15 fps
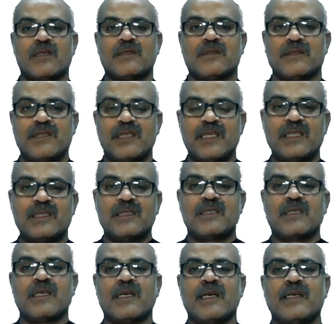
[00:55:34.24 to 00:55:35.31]

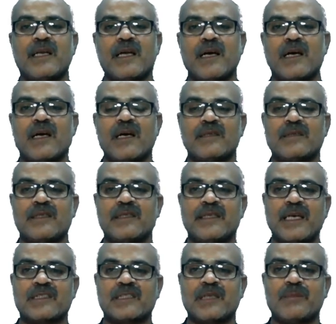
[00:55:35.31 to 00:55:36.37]
These
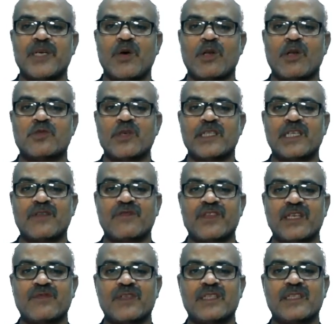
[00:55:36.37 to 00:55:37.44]
induction may also
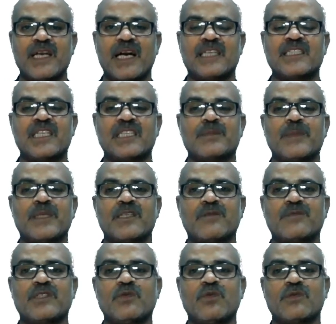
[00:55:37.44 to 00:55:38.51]
interfere with the adjustment
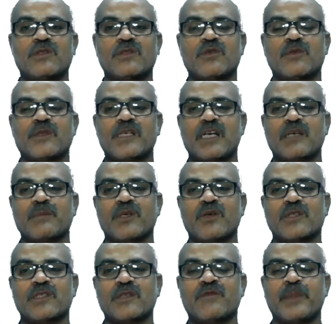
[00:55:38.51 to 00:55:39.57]
of the doses of the drug,
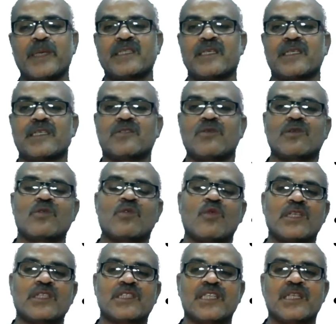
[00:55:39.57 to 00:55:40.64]
because if patient is on
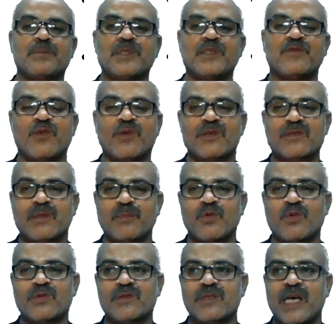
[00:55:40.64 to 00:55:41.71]
chronic therapy for
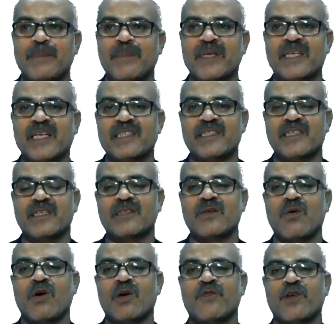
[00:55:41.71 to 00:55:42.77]
suppose
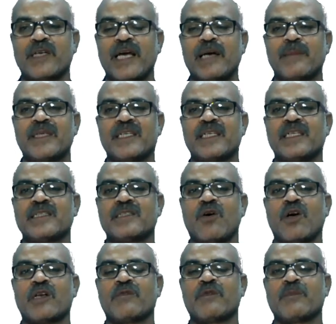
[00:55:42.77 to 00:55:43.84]
hypertension or for diabetes,
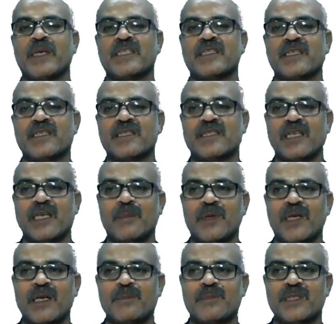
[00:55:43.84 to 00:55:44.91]
or if a patient is
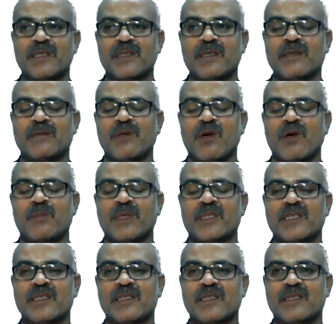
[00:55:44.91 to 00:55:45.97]
epilepsy, a
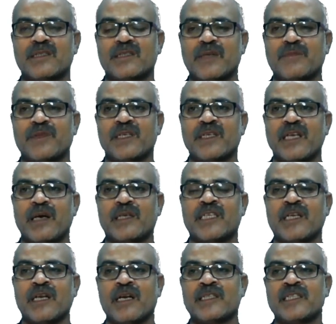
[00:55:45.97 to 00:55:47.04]
patient is taking
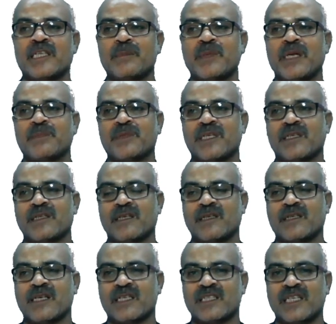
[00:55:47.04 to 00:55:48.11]
anti-epileptic
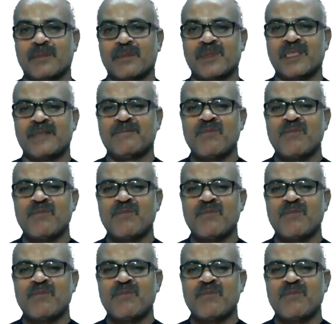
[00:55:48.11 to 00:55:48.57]
drug therapy,